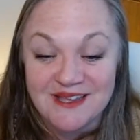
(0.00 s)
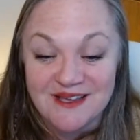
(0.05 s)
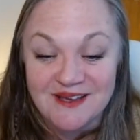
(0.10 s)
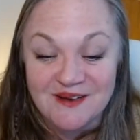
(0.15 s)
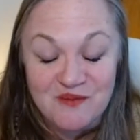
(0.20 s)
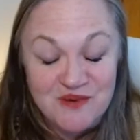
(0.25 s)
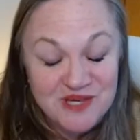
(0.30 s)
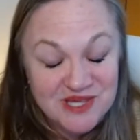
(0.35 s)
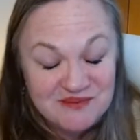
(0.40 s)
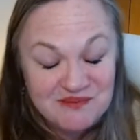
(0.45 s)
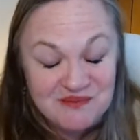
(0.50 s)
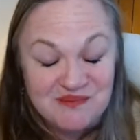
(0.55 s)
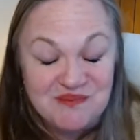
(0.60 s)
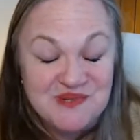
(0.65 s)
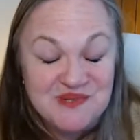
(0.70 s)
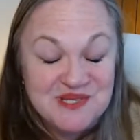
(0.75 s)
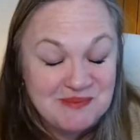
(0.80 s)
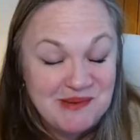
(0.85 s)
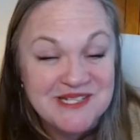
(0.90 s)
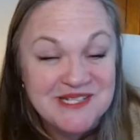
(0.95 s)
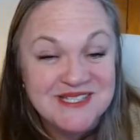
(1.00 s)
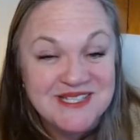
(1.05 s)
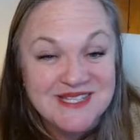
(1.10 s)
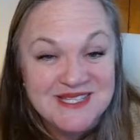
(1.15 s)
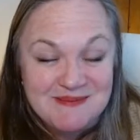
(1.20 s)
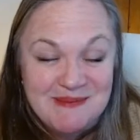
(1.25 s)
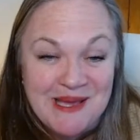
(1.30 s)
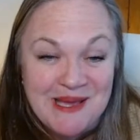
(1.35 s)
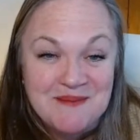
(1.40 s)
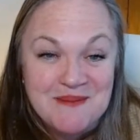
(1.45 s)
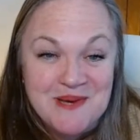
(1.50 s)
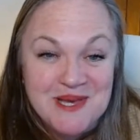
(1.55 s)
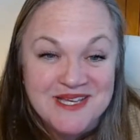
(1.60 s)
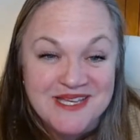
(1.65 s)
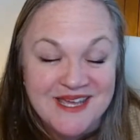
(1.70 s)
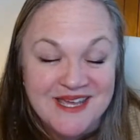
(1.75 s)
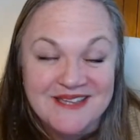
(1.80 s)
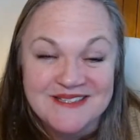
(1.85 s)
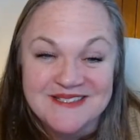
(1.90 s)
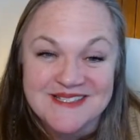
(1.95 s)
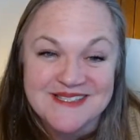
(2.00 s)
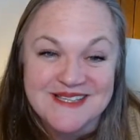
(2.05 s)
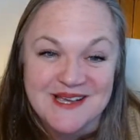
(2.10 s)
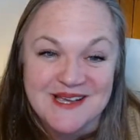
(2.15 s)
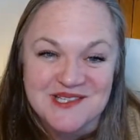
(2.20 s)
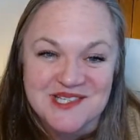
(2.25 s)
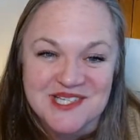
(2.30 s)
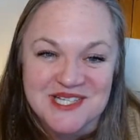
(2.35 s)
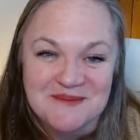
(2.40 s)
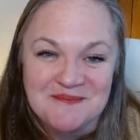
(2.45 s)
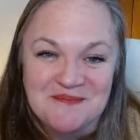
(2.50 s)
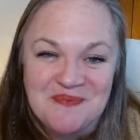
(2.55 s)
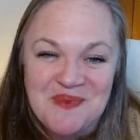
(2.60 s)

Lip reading: with respect to this Panama Canal discussion.